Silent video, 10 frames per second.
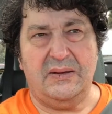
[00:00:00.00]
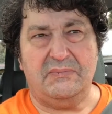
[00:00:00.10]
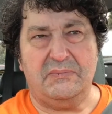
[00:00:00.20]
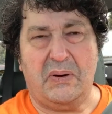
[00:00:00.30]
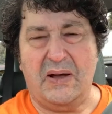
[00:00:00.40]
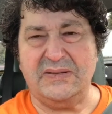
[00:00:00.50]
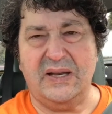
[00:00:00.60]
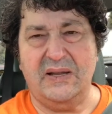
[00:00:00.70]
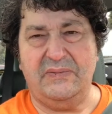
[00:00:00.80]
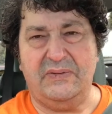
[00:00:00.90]

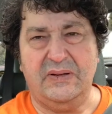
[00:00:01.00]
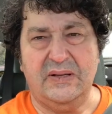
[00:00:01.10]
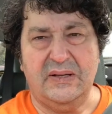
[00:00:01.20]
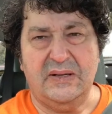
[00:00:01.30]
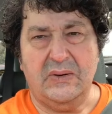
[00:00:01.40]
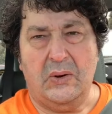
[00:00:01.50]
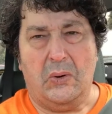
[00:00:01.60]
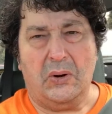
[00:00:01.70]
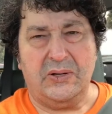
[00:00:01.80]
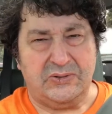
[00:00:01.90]
positive
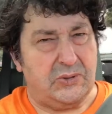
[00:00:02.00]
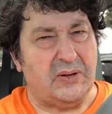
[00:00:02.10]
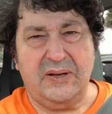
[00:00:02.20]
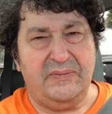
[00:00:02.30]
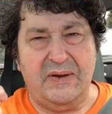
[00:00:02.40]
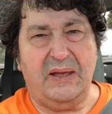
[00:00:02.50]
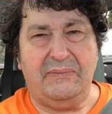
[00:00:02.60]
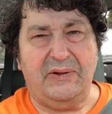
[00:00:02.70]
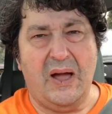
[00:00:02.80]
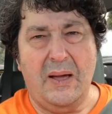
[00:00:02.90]
or constructive
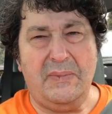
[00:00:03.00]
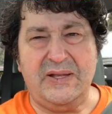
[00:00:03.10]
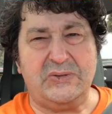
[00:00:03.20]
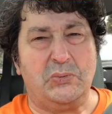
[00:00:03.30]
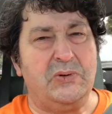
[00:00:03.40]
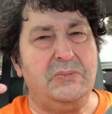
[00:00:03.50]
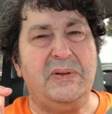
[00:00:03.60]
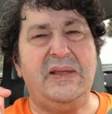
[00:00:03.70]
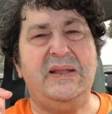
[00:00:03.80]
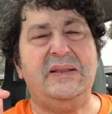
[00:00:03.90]
negative comments would
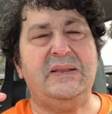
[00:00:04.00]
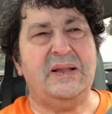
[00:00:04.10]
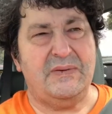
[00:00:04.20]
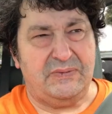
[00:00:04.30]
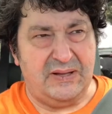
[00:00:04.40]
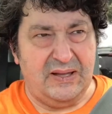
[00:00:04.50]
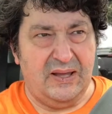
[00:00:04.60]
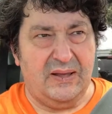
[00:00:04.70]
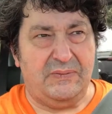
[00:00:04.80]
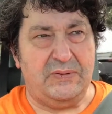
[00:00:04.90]
be
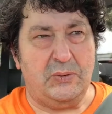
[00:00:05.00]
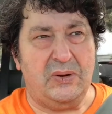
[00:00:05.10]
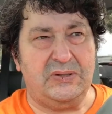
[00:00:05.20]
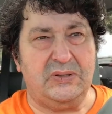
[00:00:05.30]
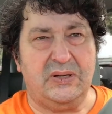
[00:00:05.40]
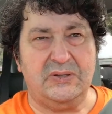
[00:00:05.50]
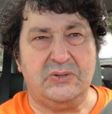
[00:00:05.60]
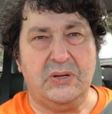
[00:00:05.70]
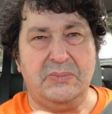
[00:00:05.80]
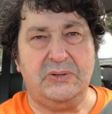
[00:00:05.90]
lovely if you want to
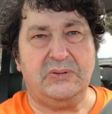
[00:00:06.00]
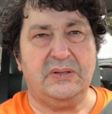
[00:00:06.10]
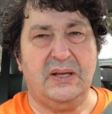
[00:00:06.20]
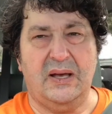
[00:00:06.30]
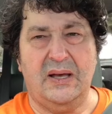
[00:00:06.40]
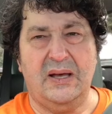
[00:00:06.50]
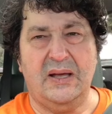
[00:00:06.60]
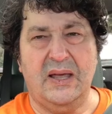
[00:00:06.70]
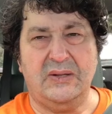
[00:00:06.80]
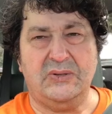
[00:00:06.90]
contribute
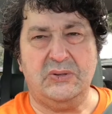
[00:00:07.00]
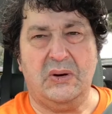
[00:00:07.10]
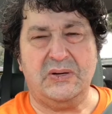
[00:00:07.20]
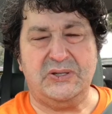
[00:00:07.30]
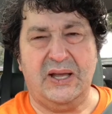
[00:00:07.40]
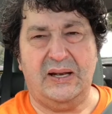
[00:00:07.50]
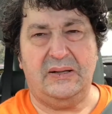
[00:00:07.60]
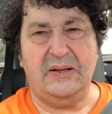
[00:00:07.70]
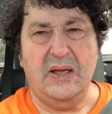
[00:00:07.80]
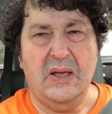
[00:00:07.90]
to our
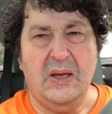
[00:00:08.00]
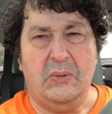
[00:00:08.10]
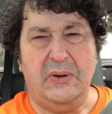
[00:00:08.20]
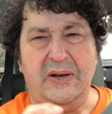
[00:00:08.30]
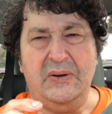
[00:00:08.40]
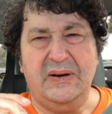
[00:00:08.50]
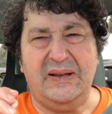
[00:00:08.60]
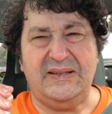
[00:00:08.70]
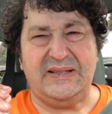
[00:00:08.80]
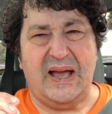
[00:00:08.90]
channel. We don't
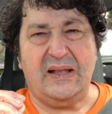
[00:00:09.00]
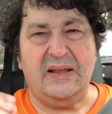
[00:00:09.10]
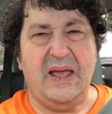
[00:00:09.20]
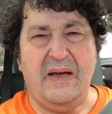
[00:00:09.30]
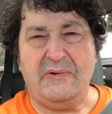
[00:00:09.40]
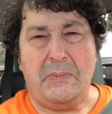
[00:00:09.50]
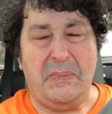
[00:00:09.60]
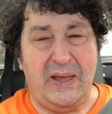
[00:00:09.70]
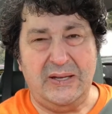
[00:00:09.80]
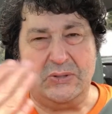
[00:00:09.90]
exactly have a
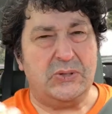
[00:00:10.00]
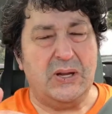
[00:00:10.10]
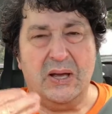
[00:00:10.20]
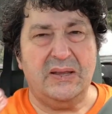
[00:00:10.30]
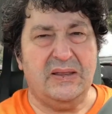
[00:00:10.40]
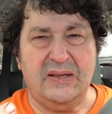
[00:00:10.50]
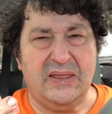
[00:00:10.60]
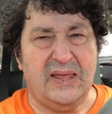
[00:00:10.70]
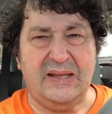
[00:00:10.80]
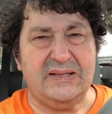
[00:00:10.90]
Patreon
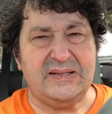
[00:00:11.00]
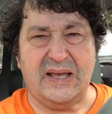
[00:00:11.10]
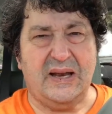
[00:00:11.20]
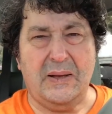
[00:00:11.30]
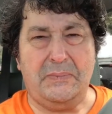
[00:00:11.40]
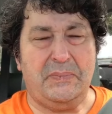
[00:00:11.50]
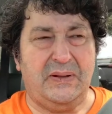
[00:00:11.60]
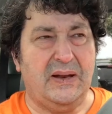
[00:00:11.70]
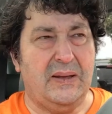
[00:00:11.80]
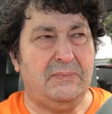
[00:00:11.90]
thing set up,
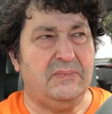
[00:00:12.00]
and I'm